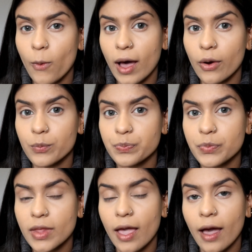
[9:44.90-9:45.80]
Wow.
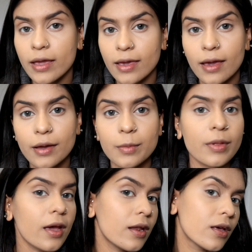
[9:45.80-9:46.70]
I can't
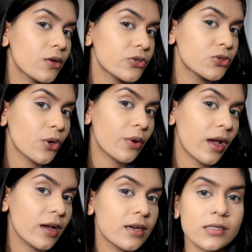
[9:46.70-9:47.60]
complain. It looks so
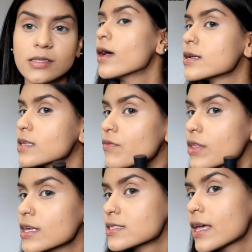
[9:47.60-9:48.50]
nice. Except for
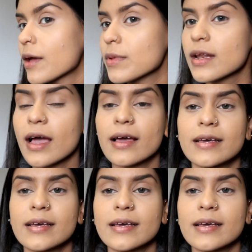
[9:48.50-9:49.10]
this. Like, I mean,